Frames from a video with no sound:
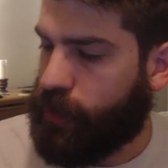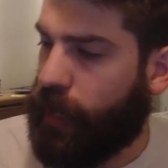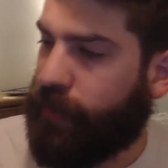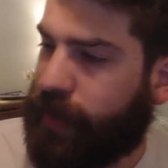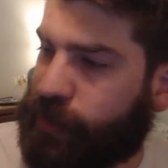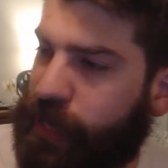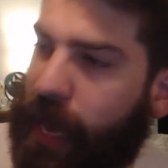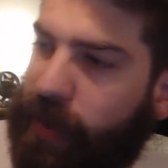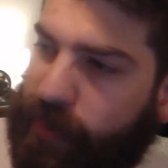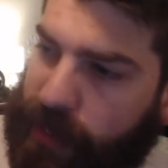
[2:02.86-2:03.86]
So now they actually
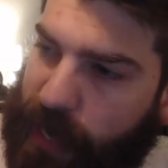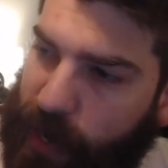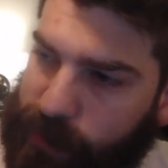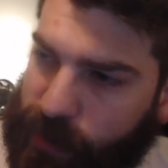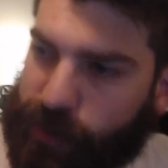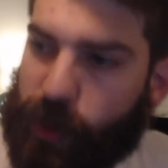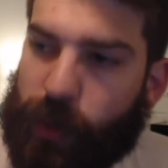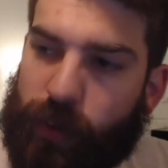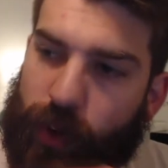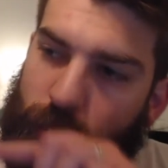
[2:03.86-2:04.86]
added the guide, which I'll show
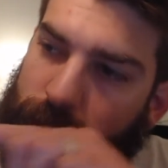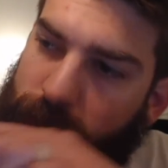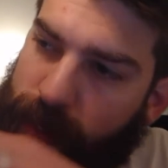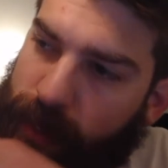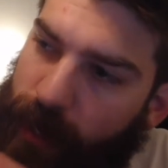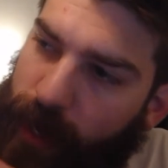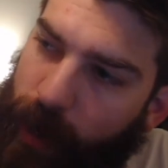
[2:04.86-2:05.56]
you real quick.